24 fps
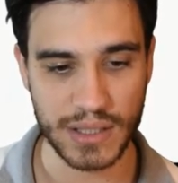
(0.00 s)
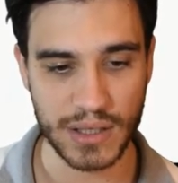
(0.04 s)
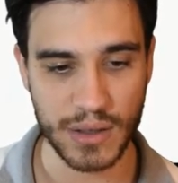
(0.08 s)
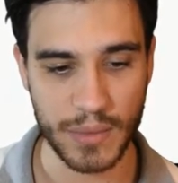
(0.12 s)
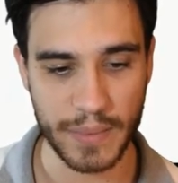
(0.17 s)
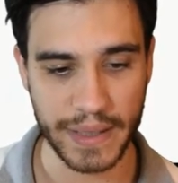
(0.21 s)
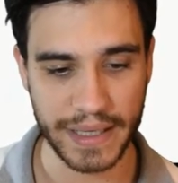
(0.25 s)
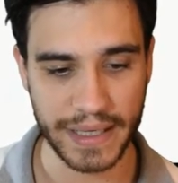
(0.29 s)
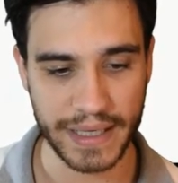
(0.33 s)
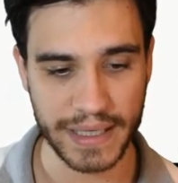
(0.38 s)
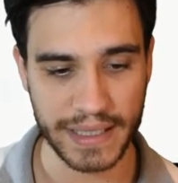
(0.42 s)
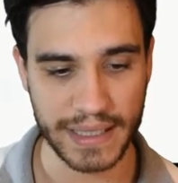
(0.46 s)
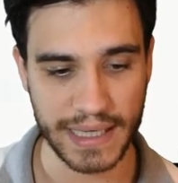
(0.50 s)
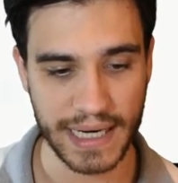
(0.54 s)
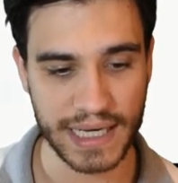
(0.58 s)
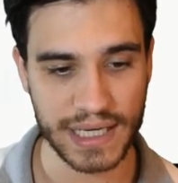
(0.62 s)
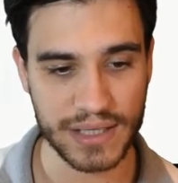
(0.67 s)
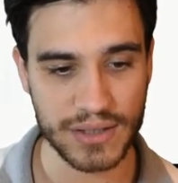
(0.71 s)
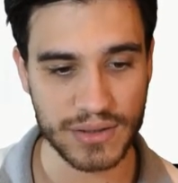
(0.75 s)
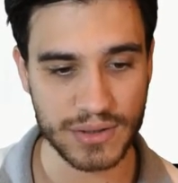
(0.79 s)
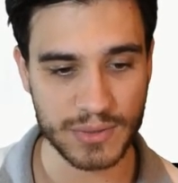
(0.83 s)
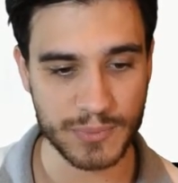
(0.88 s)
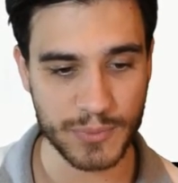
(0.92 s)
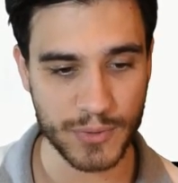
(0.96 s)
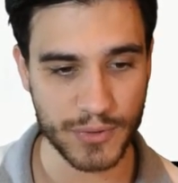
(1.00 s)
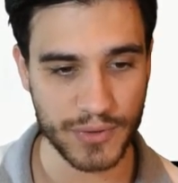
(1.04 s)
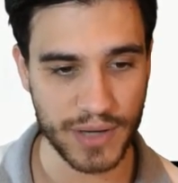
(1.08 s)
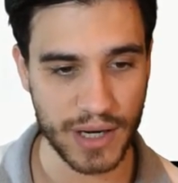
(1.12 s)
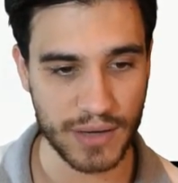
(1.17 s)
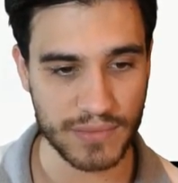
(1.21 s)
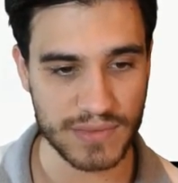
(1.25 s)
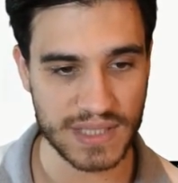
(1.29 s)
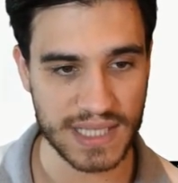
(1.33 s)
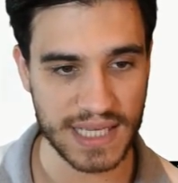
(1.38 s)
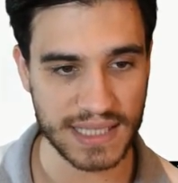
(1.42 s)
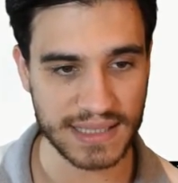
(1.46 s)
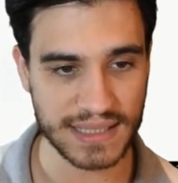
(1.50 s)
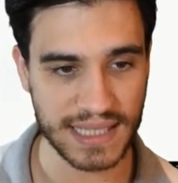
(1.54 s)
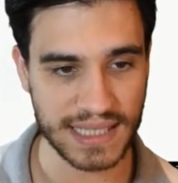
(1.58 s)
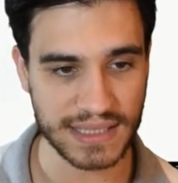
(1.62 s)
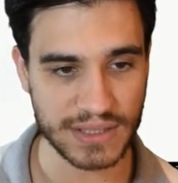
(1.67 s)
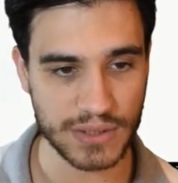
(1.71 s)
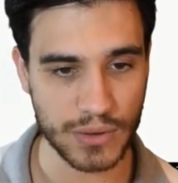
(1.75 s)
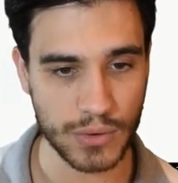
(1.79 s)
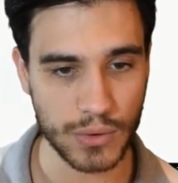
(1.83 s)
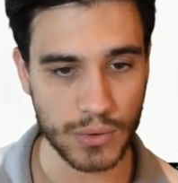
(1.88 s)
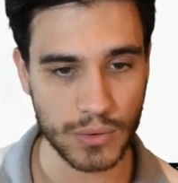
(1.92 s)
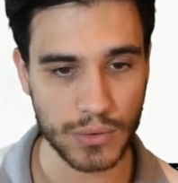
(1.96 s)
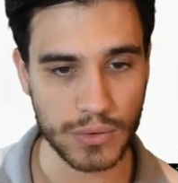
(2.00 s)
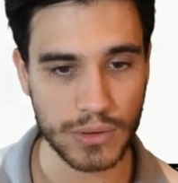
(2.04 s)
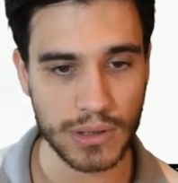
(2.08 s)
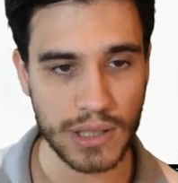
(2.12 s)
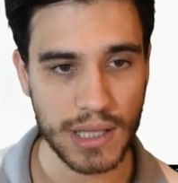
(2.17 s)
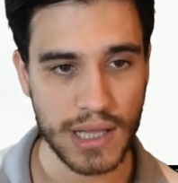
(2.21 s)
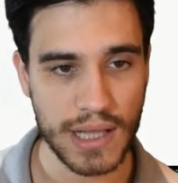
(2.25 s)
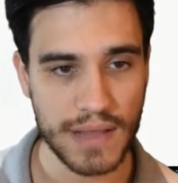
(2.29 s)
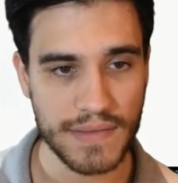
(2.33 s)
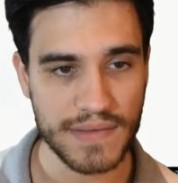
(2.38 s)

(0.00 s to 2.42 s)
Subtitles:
Oh my god, I cannot pronounce that at all.